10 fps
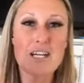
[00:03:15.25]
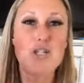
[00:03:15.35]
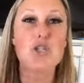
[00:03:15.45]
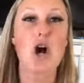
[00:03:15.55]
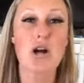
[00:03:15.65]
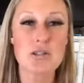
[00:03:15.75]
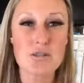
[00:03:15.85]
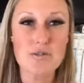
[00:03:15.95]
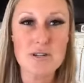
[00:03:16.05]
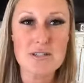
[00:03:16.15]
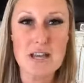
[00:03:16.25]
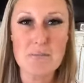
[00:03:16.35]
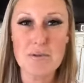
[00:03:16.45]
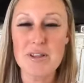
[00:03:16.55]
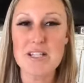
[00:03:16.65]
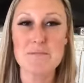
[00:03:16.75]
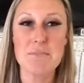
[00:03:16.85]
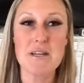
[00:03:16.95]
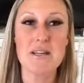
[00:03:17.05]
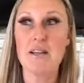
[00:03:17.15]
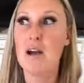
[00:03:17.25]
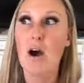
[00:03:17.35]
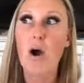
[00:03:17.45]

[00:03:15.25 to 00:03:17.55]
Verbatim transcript: like a doctor, for example, that's been,